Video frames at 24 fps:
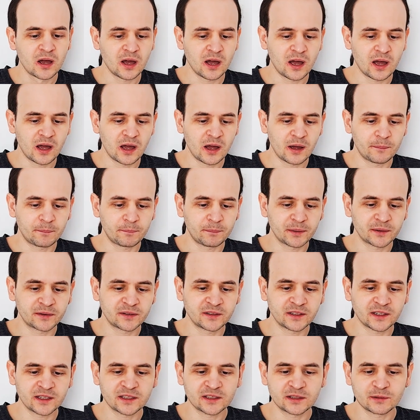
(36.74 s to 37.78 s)
Uh, but the
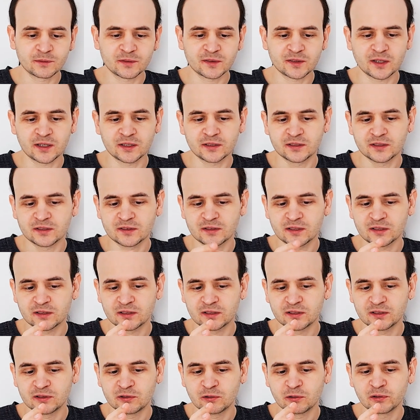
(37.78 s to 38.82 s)
negative side is that
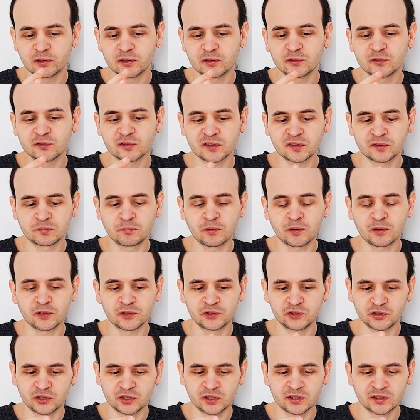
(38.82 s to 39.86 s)
it only uses ball
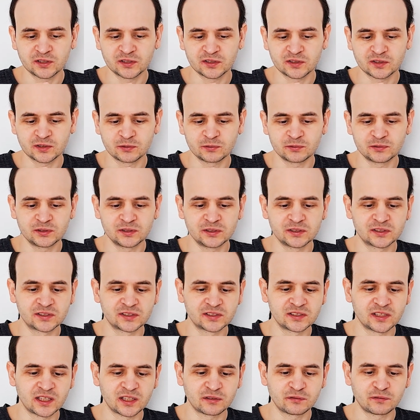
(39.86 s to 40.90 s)
joint, so it's
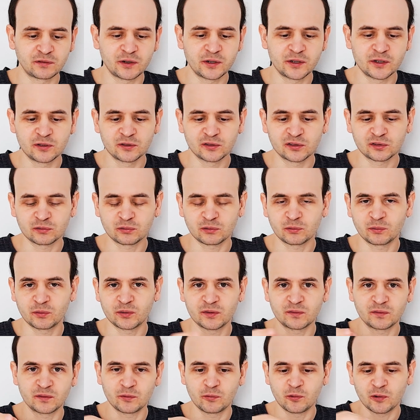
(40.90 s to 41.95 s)
not very useful if
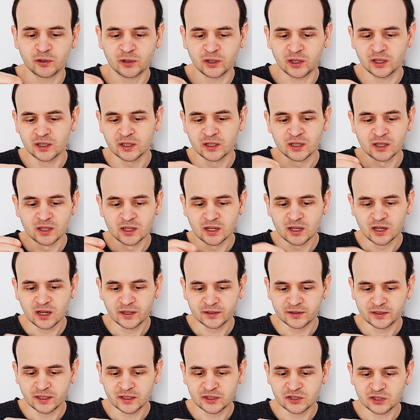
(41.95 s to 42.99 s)
you wanna
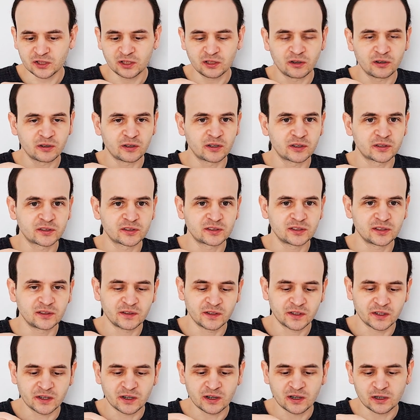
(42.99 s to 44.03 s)
attach a longer
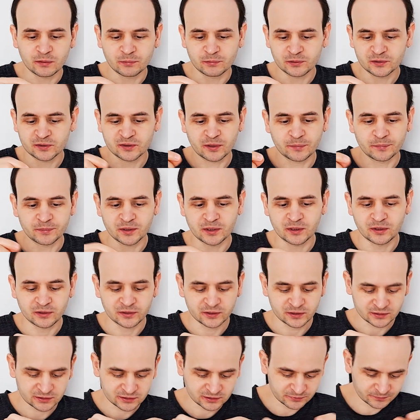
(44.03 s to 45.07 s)
steering arm or something
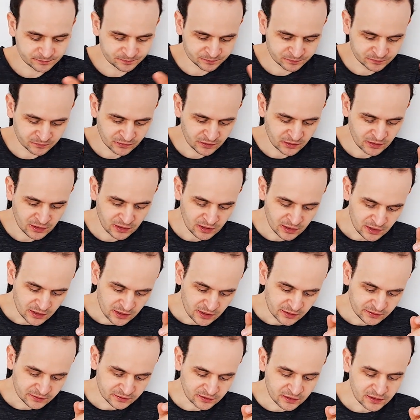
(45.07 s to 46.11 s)
like that.
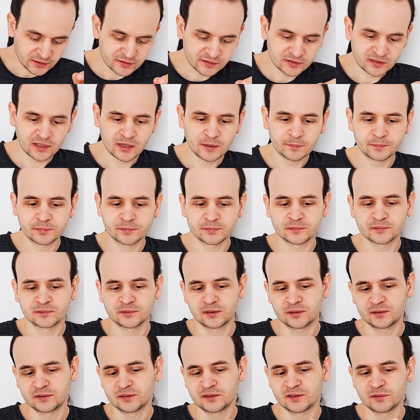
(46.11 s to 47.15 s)
The next hub
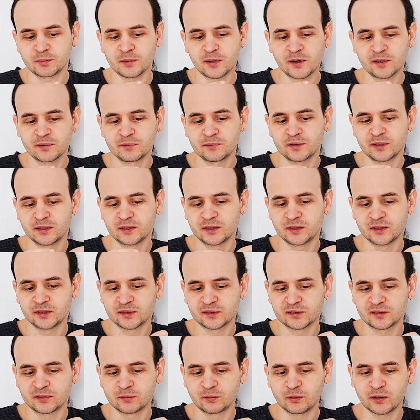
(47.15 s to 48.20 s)
that inspired me
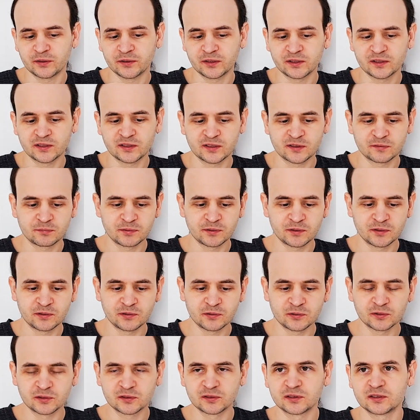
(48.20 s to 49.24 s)
is the one that has been
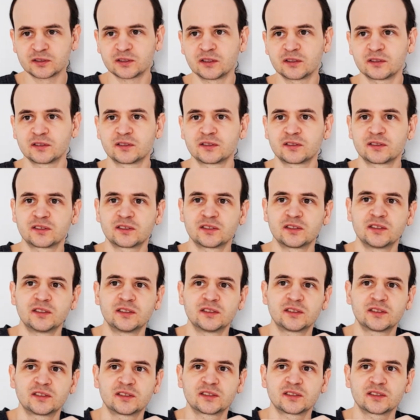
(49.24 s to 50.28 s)
used uh,
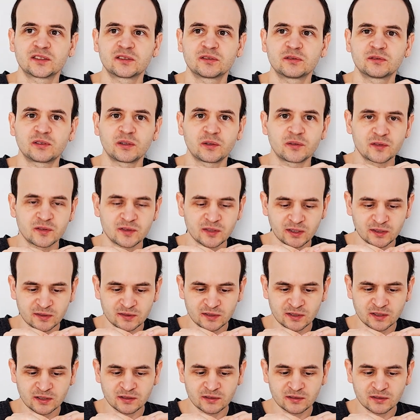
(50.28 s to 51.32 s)
since
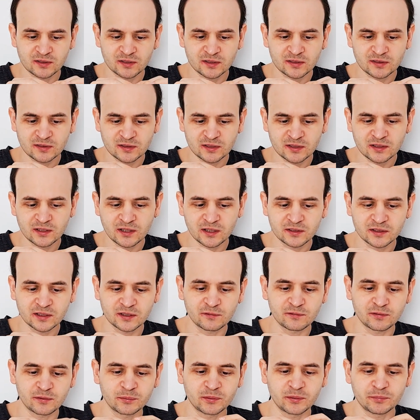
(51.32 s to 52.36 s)
2016, I think
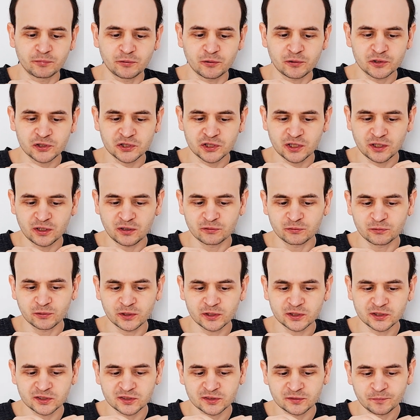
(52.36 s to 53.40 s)
from the Porsche
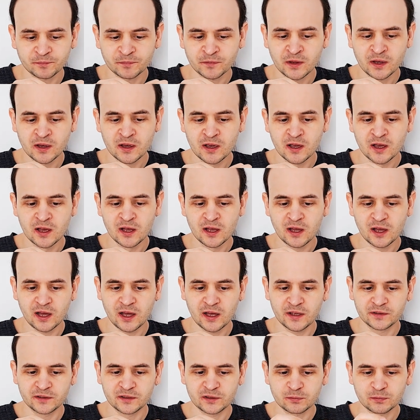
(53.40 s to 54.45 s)
onwards.
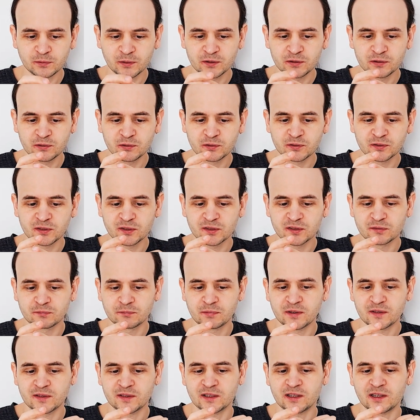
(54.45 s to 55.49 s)
And this one uses
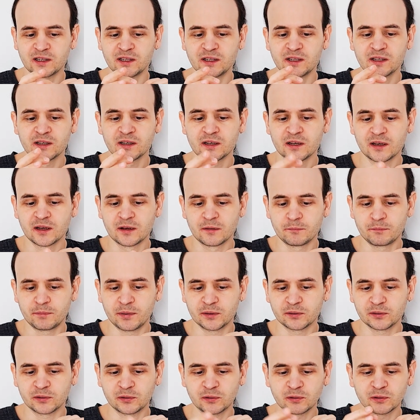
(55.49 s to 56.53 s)
basically
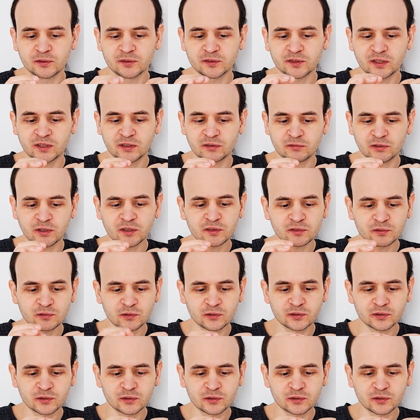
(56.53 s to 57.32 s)
pinholes and cross